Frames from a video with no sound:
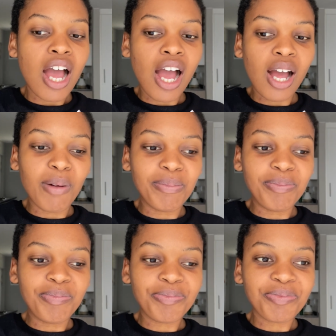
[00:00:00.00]
But
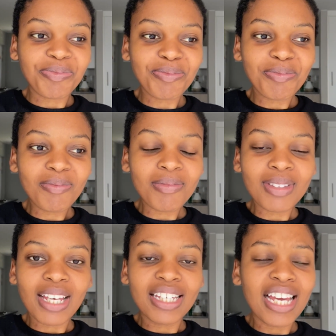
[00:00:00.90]

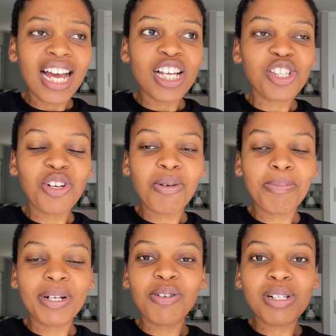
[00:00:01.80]

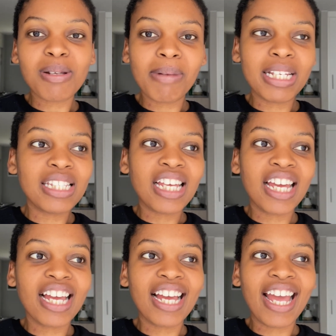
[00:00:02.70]
it was
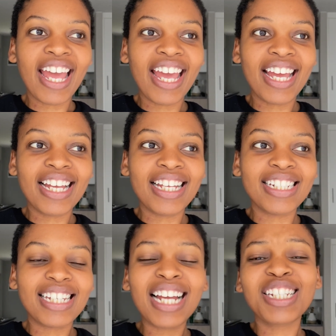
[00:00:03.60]
amazing
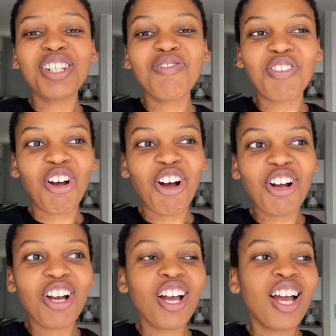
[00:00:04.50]
and I didn't
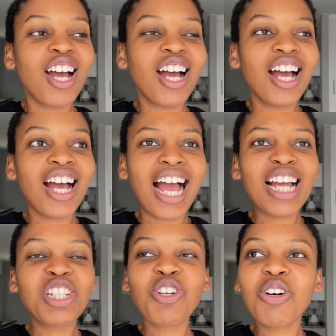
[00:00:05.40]
vlog. I
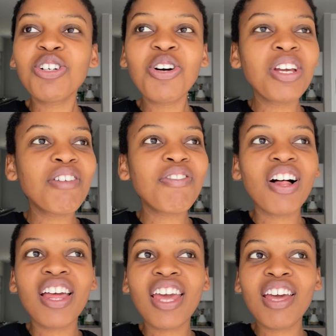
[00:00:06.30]
doubt
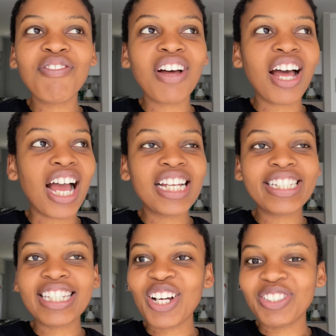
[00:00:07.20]

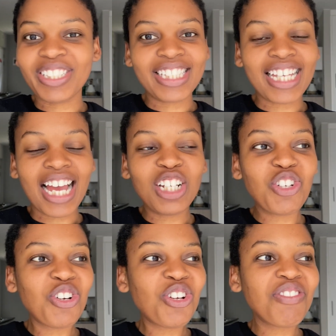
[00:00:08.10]
it, I
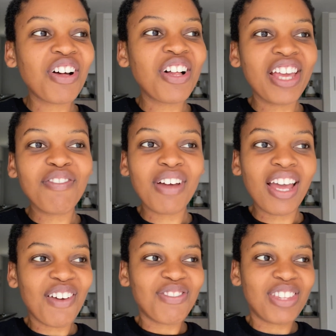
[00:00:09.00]
don't know if I'll ever
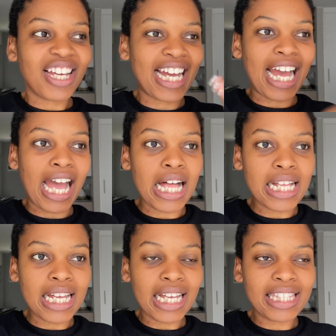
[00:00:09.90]
have the
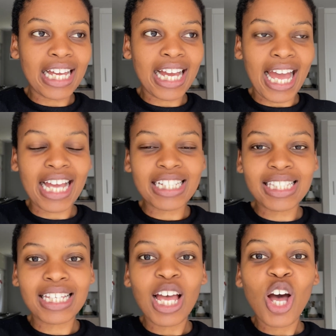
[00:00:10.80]

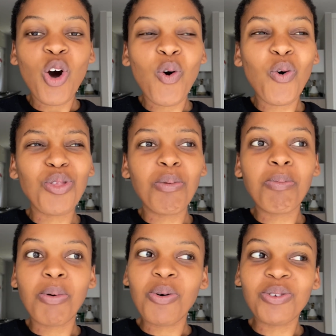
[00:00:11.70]
guts or the
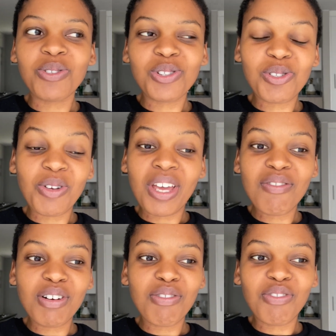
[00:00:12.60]
balls to
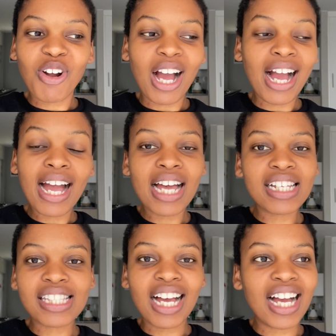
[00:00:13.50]
ever vlog. And
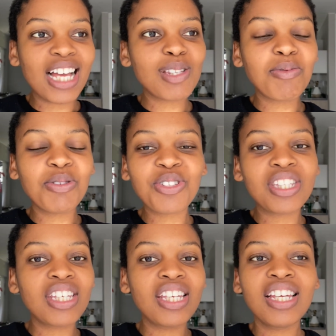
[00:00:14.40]
guys, we'll
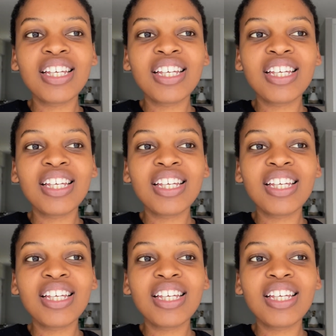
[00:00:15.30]
see.